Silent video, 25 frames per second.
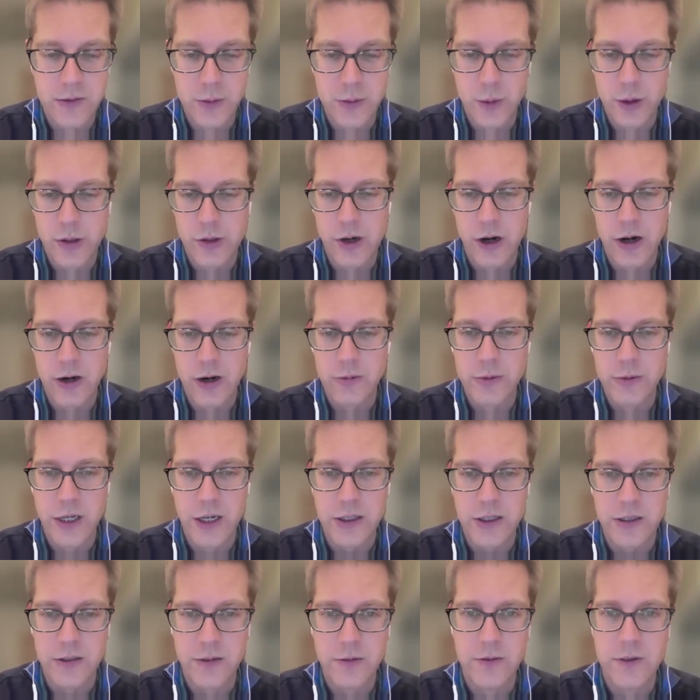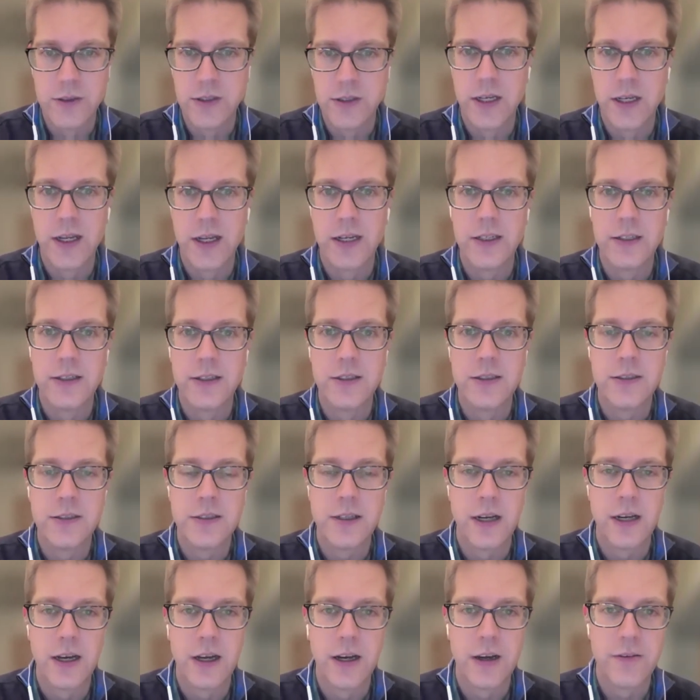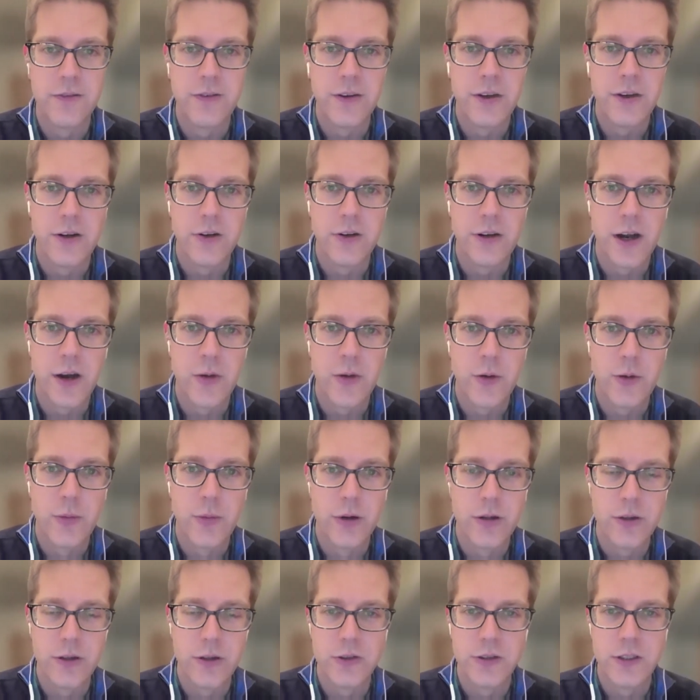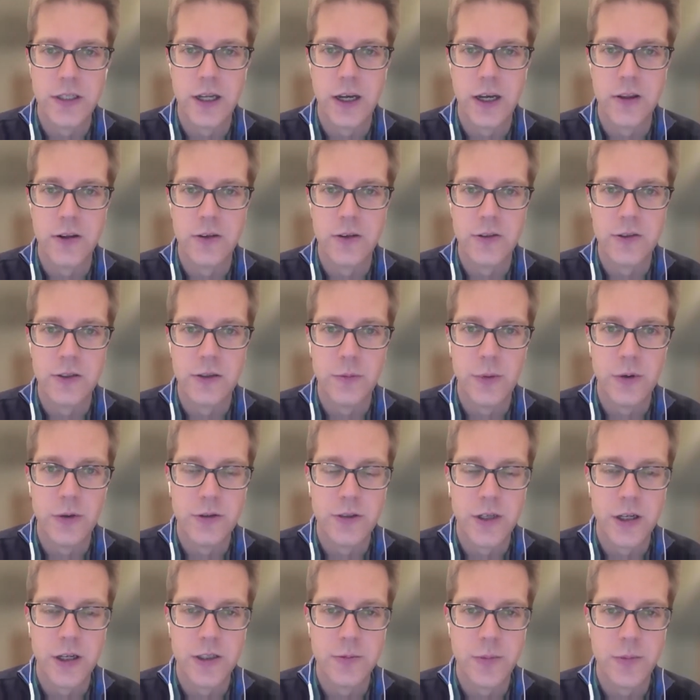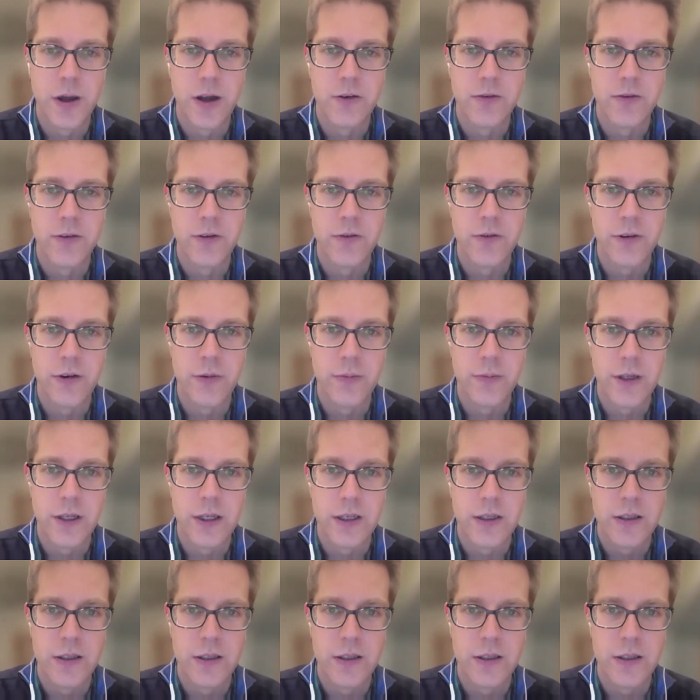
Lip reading: what are our objectives, and figuring out how we bring those together so that both sides benefit from the